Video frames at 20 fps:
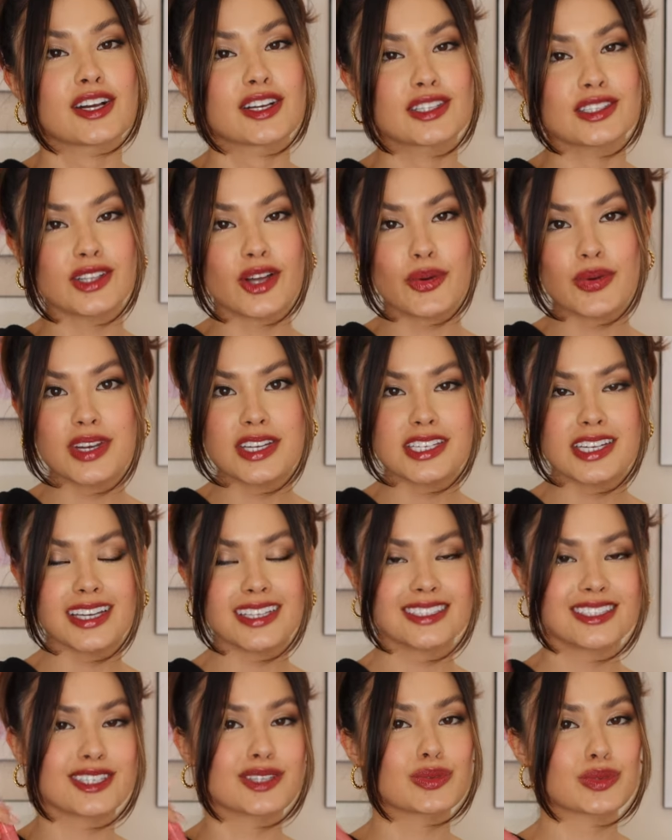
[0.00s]
Glowy
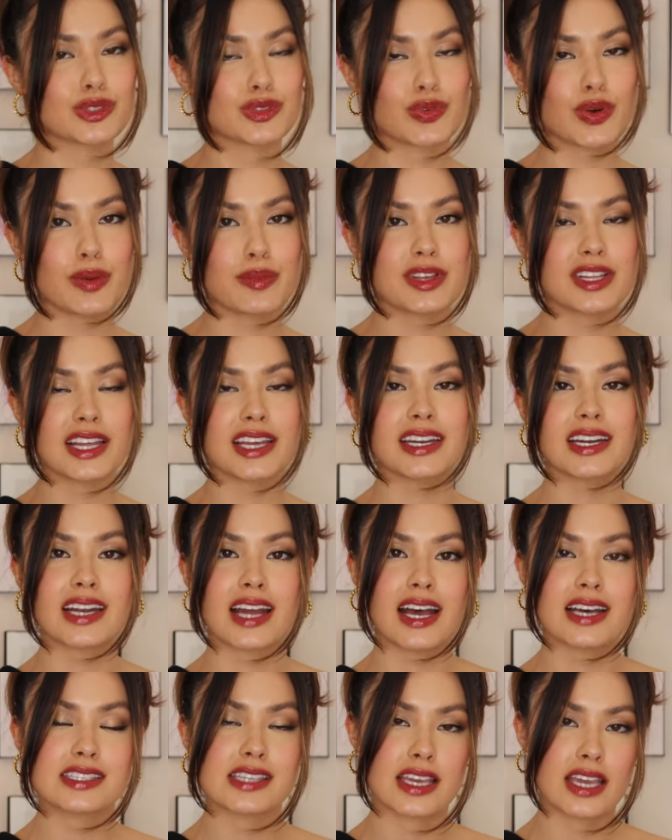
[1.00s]
Tint, this was formulated
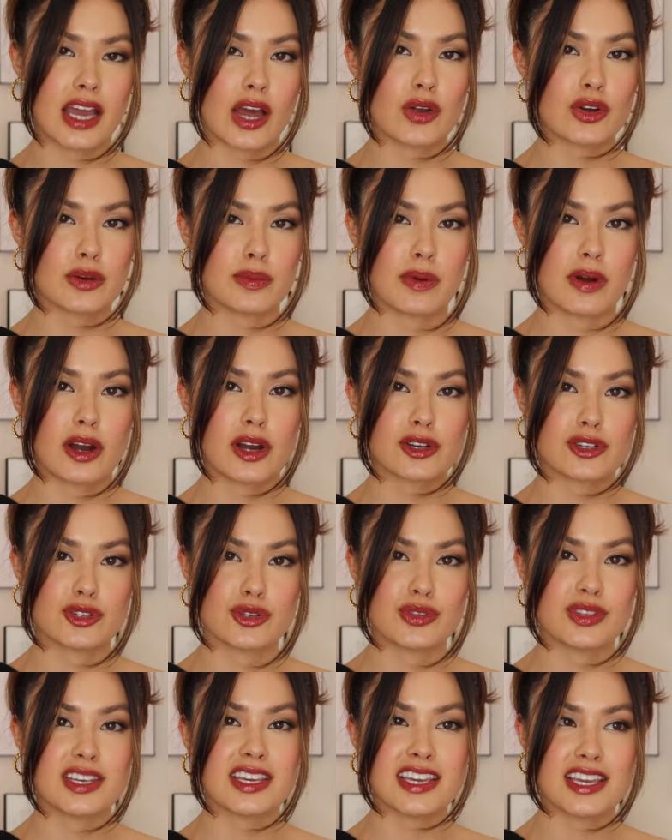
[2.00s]
as a counterpart
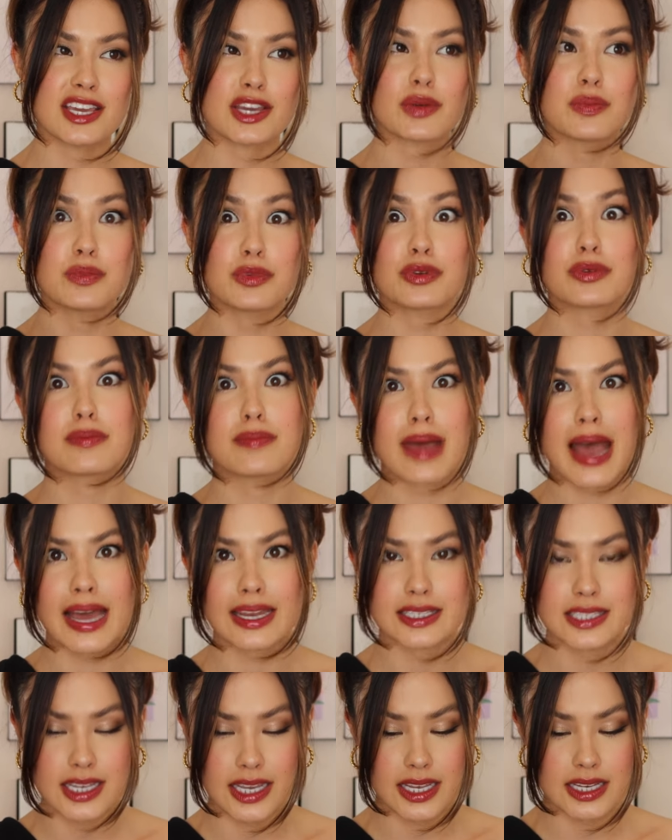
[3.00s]
to the Ink Mood
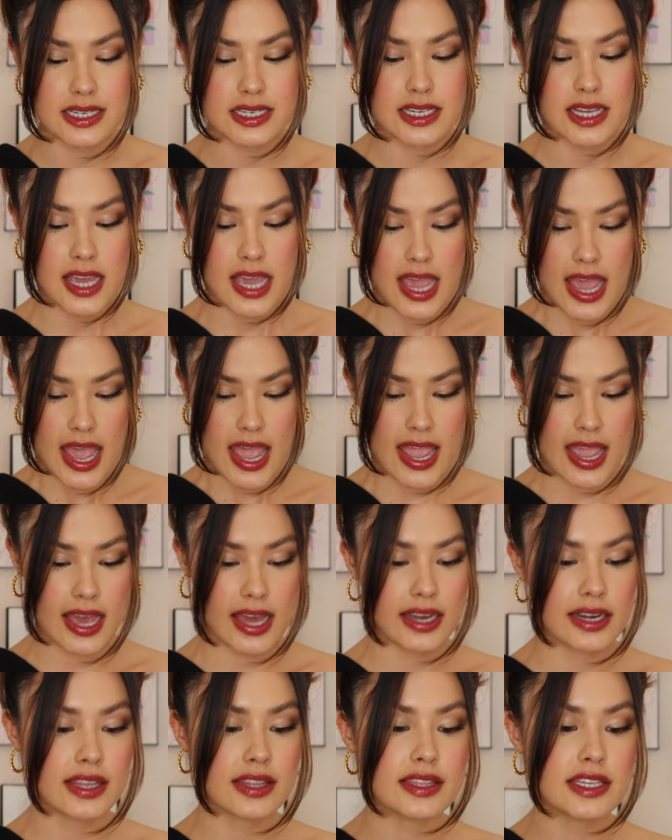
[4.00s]
Matte Tint,
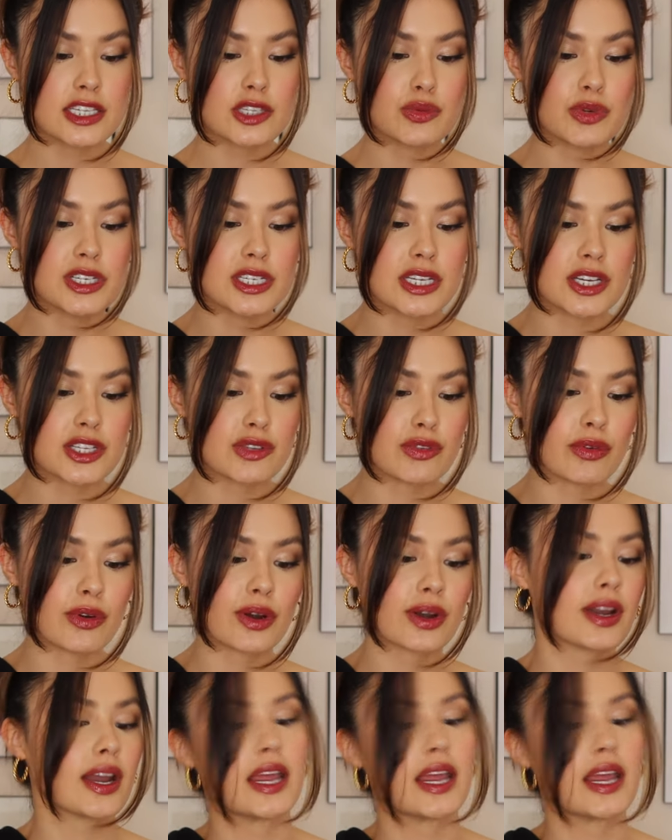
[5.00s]
and this retails for